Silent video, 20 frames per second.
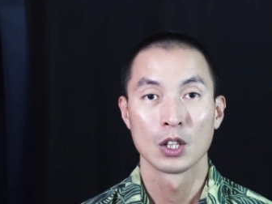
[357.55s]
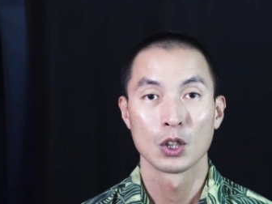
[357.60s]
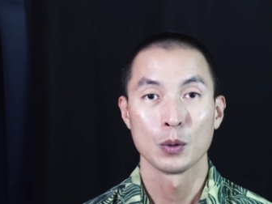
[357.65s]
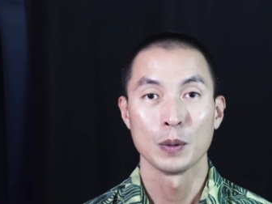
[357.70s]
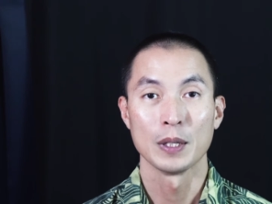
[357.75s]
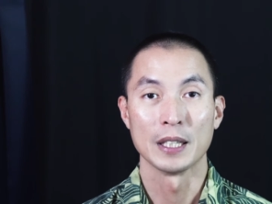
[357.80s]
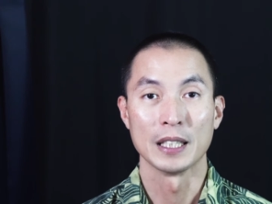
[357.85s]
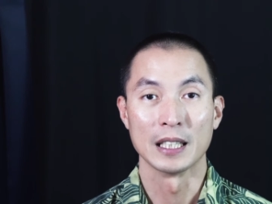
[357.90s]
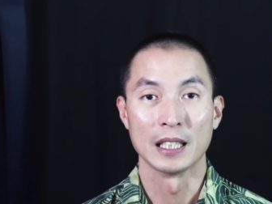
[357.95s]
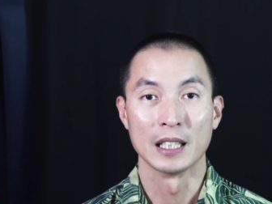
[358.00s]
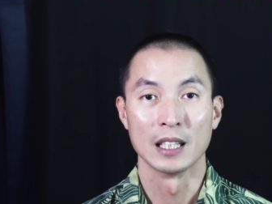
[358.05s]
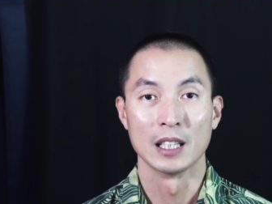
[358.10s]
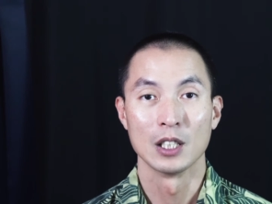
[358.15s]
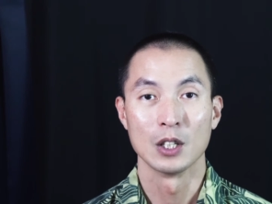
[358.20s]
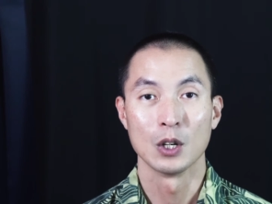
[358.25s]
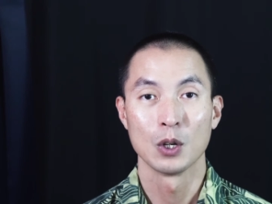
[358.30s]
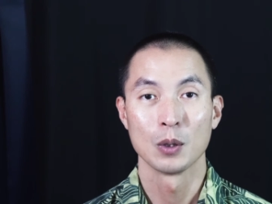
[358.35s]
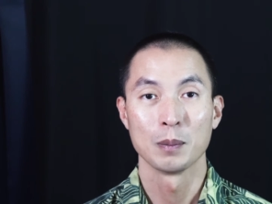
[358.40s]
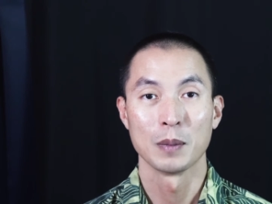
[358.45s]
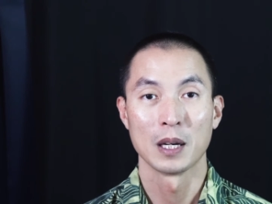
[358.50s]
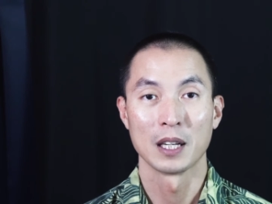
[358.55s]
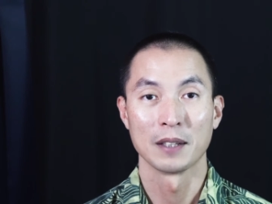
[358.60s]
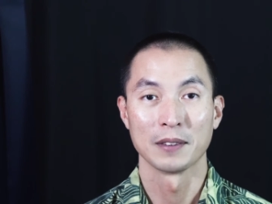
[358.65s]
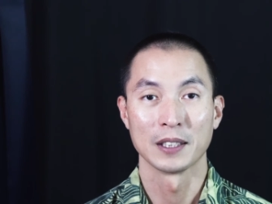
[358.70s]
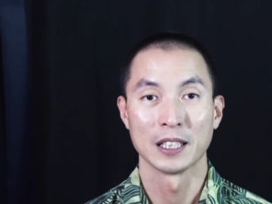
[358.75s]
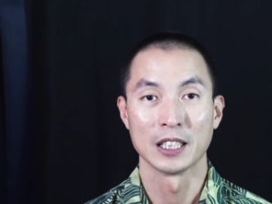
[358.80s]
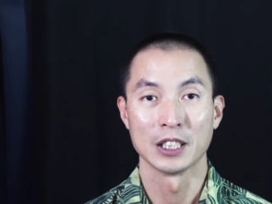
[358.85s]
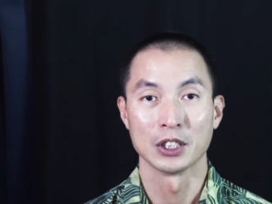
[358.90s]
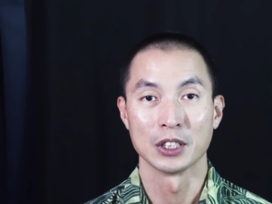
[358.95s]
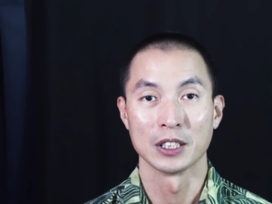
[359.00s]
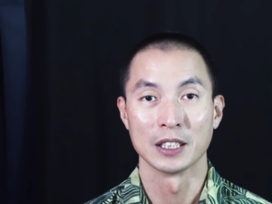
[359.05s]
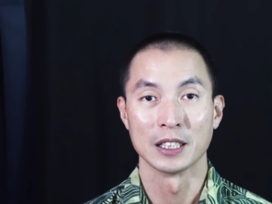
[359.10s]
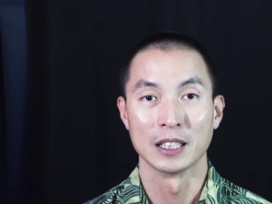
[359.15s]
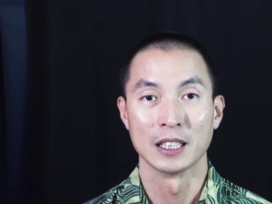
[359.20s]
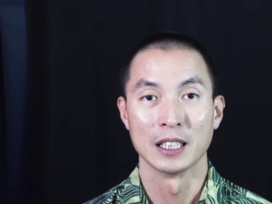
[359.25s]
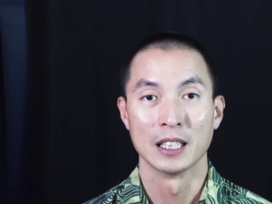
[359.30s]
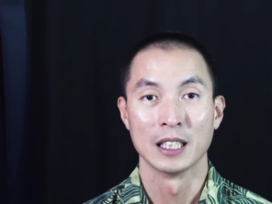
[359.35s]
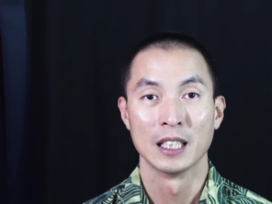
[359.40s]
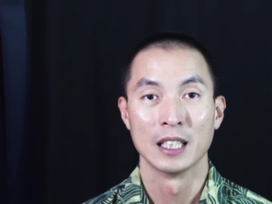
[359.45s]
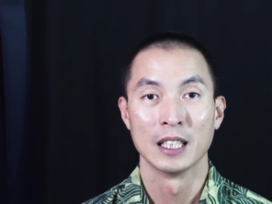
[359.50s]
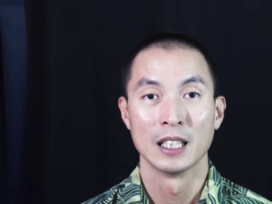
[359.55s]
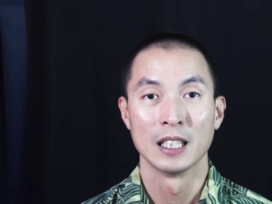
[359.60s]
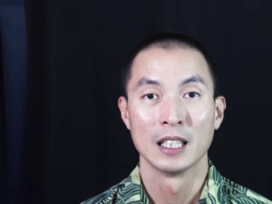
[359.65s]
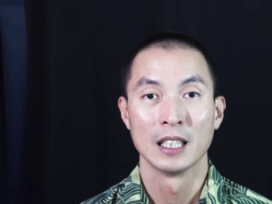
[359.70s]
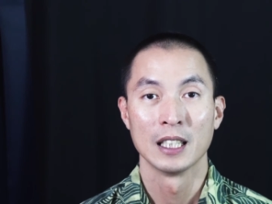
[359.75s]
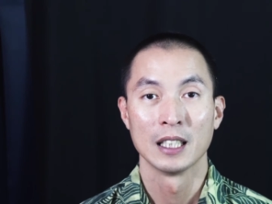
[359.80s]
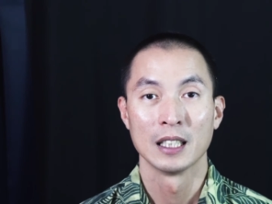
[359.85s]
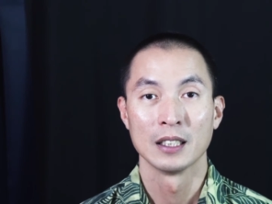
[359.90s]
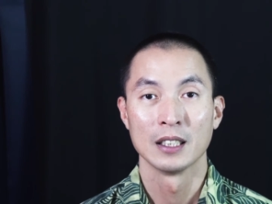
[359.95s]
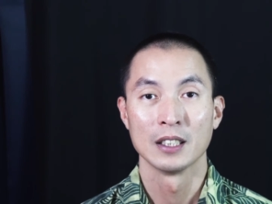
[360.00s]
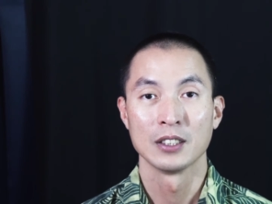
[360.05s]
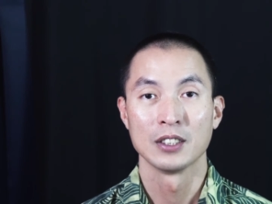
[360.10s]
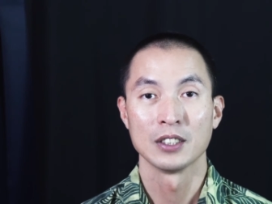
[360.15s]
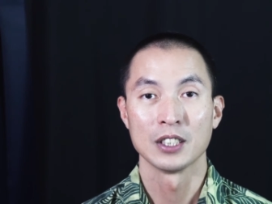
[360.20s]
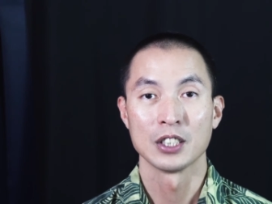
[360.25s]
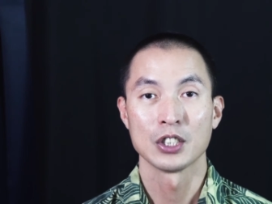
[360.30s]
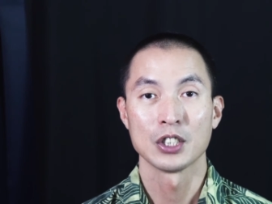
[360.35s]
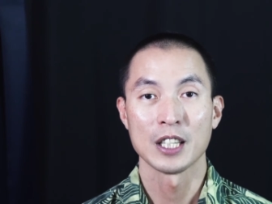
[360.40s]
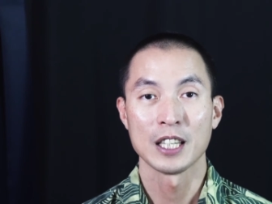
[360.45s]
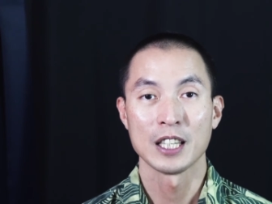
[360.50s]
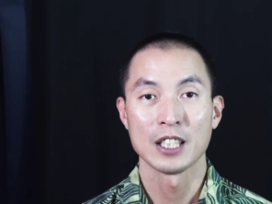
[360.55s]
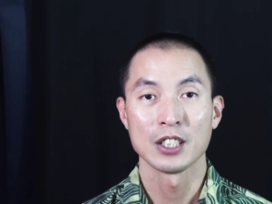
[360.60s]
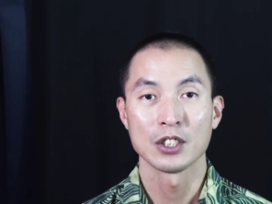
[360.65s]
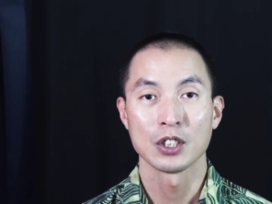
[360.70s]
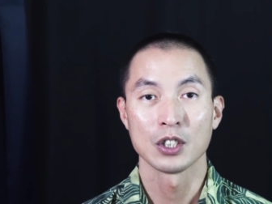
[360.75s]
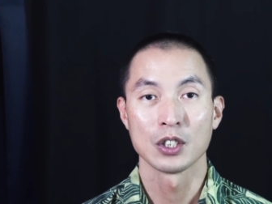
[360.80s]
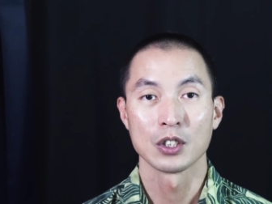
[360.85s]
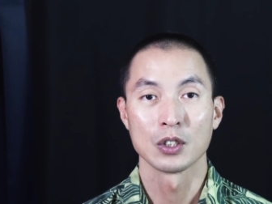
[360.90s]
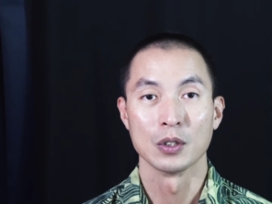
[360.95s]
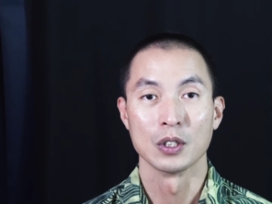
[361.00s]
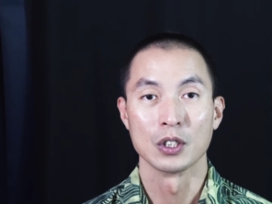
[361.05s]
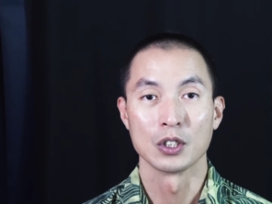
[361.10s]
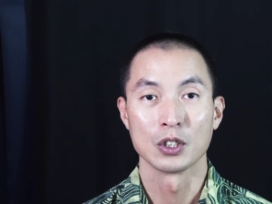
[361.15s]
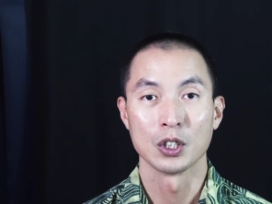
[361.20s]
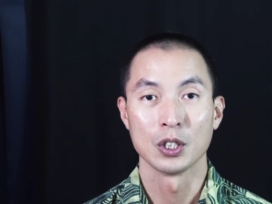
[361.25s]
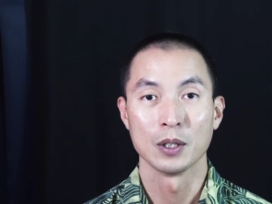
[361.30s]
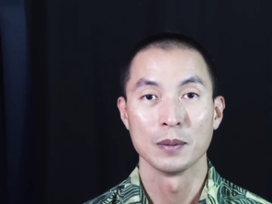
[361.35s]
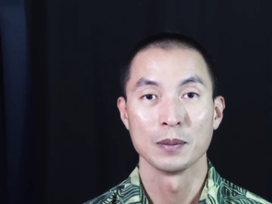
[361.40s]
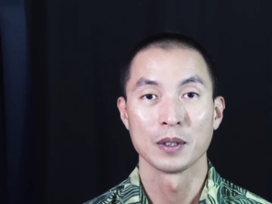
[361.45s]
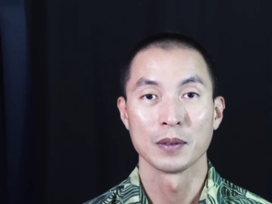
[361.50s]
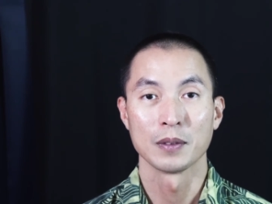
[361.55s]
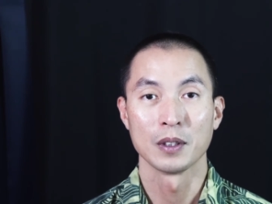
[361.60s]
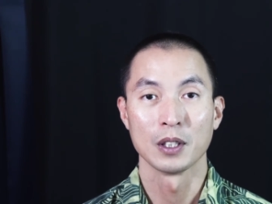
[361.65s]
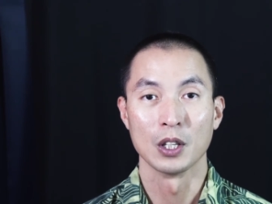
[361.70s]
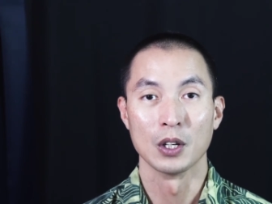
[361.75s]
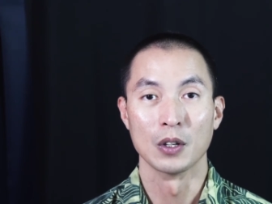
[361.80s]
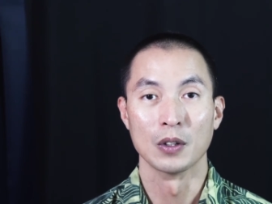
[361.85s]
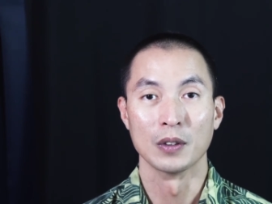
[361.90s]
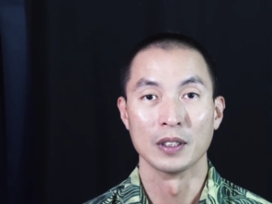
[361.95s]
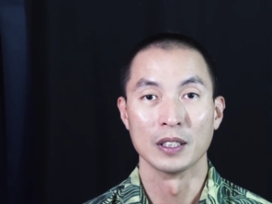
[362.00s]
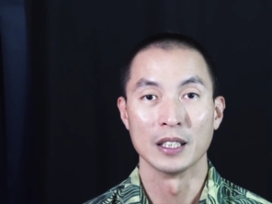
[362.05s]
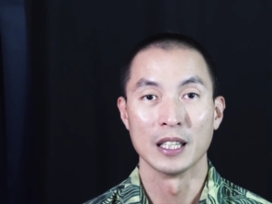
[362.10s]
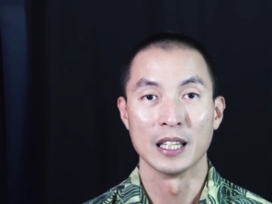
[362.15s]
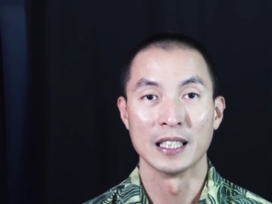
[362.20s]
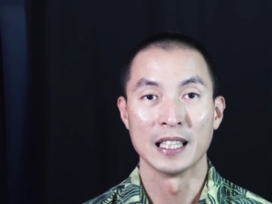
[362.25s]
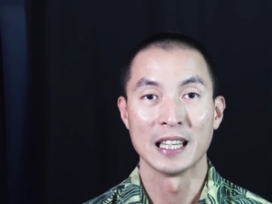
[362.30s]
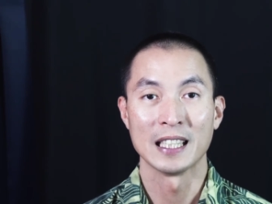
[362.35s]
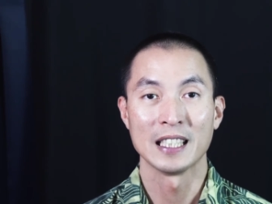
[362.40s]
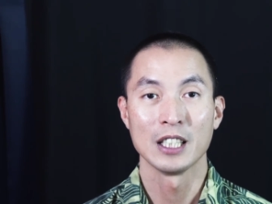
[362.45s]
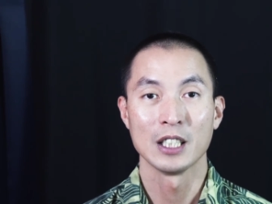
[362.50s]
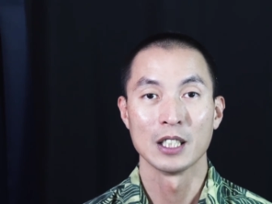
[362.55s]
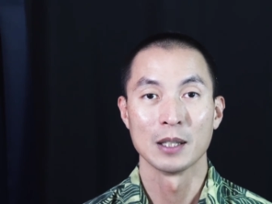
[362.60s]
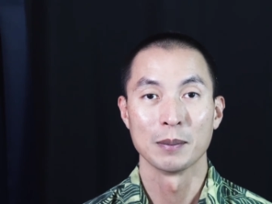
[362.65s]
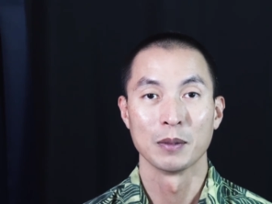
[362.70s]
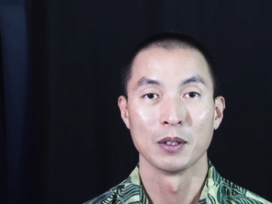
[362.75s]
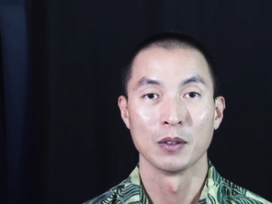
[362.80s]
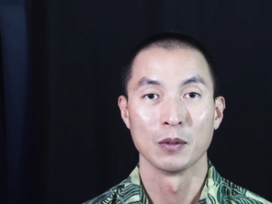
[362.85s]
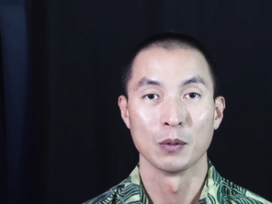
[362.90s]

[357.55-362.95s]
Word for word: 3. Loan modification. This is a change to the terms of the loan in any number